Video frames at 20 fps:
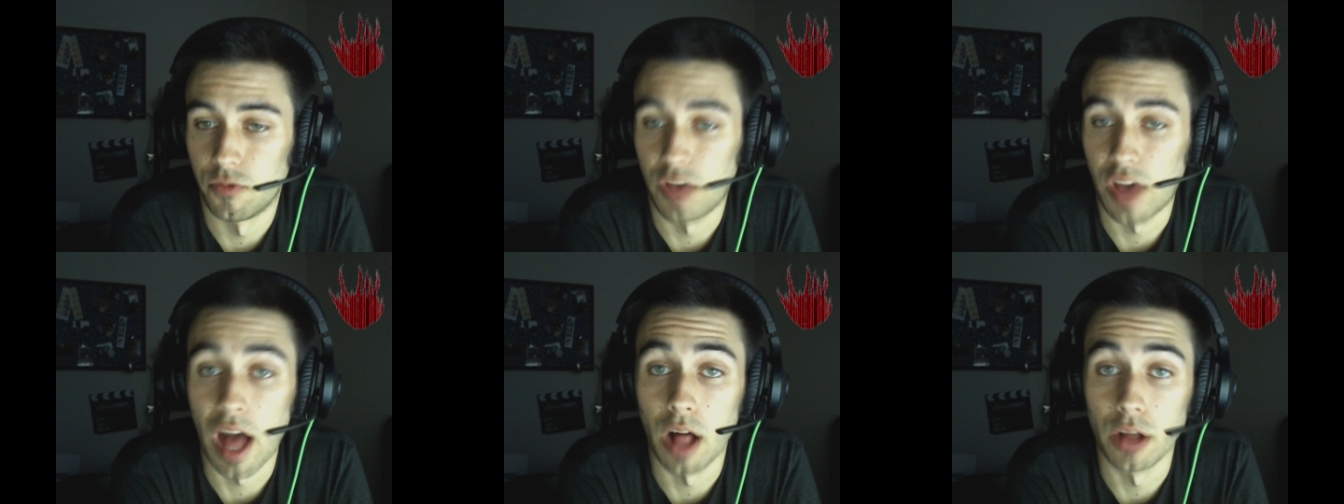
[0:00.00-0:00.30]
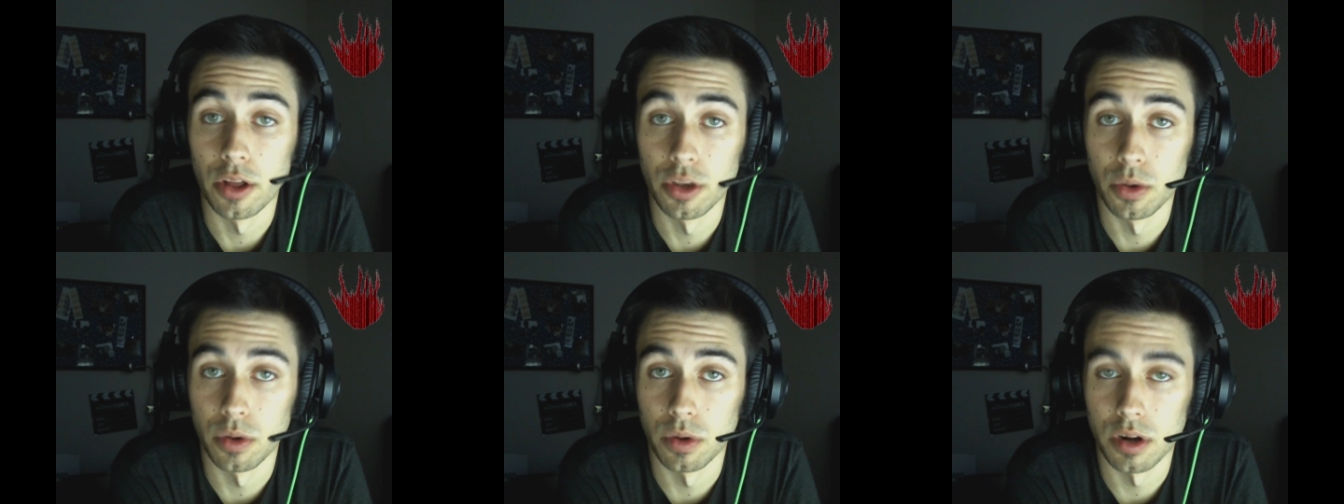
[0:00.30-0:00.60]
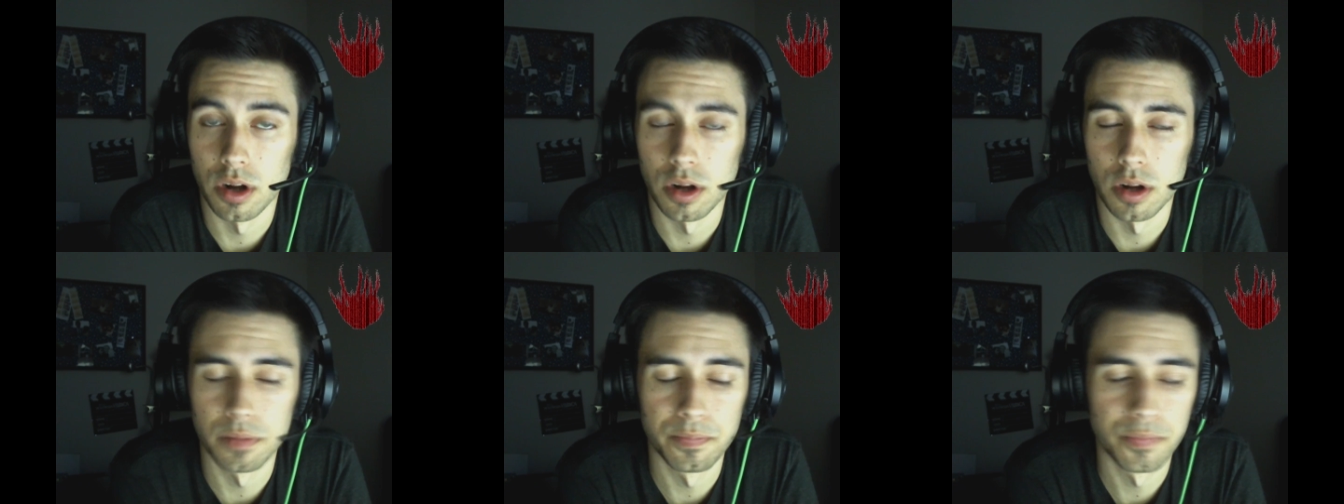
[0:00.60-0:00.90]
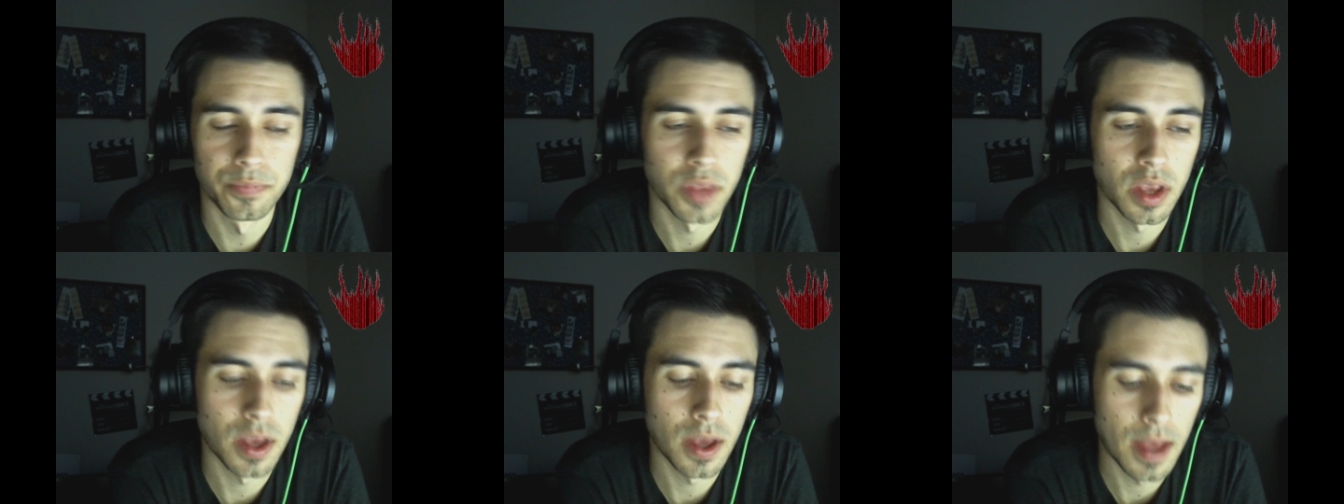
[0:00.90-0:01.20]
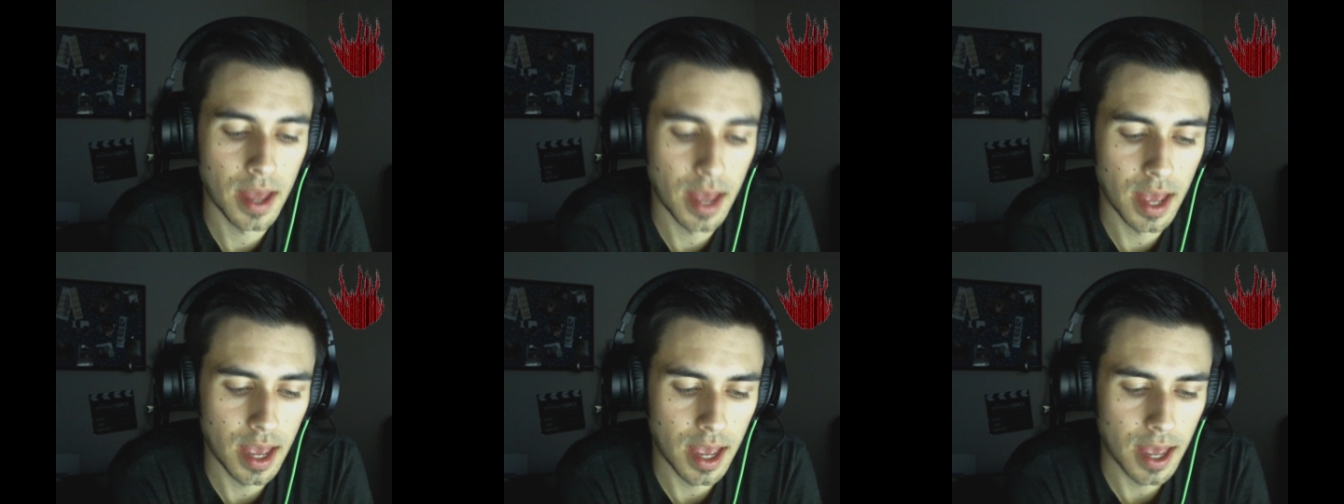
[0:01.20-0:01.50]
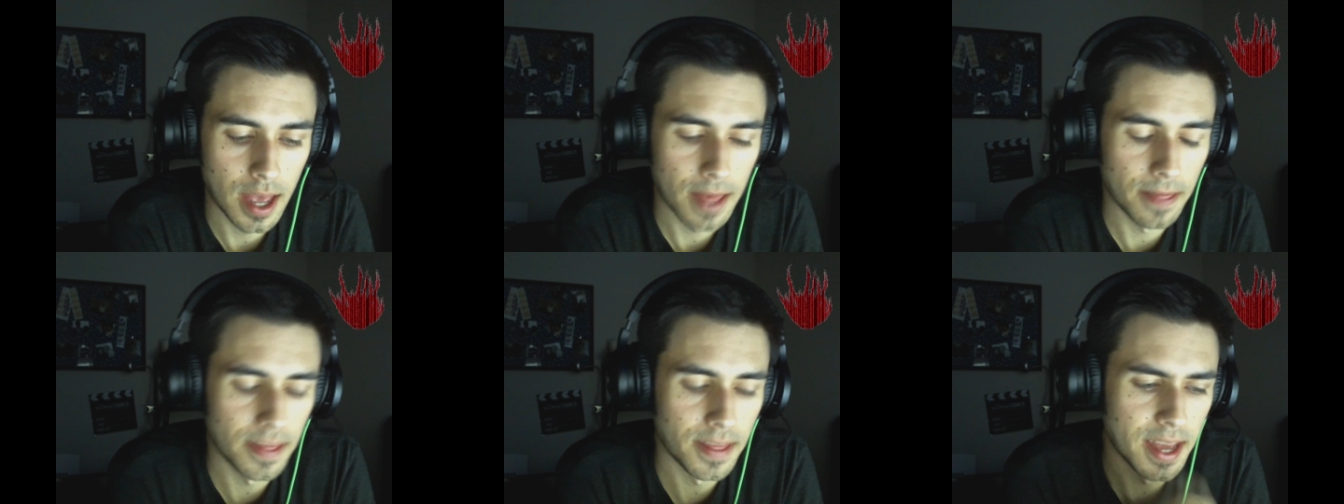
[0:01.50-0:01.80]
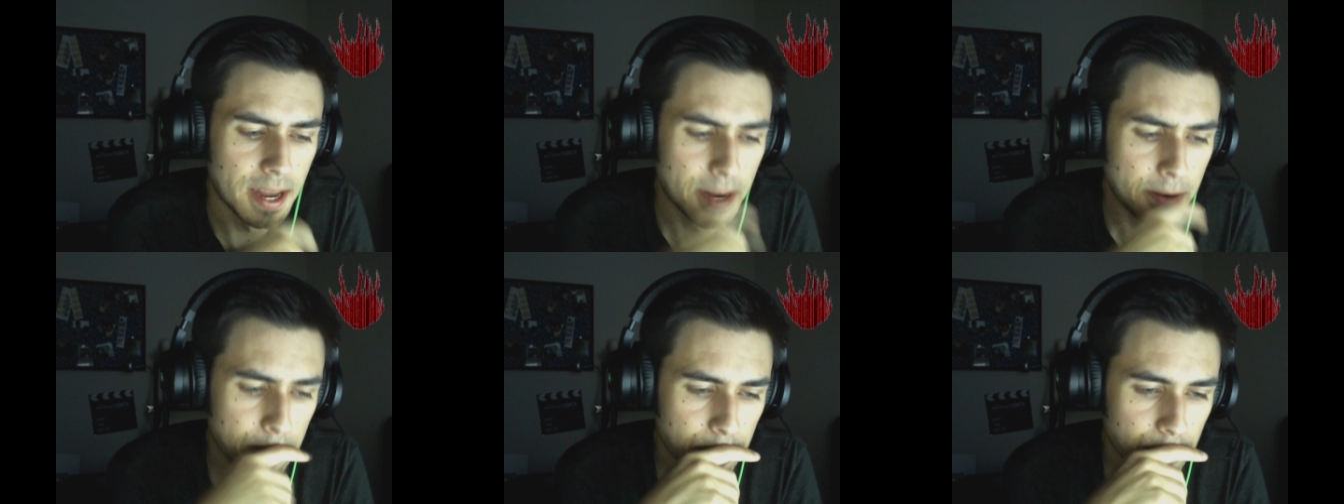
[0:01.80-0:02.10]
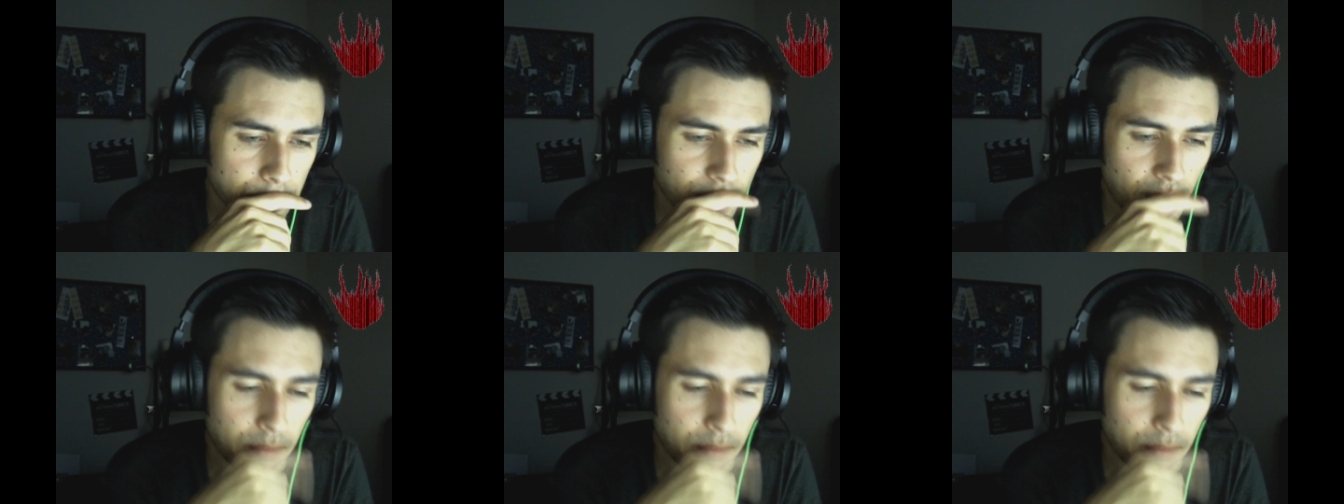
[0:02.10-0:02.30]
value at all, then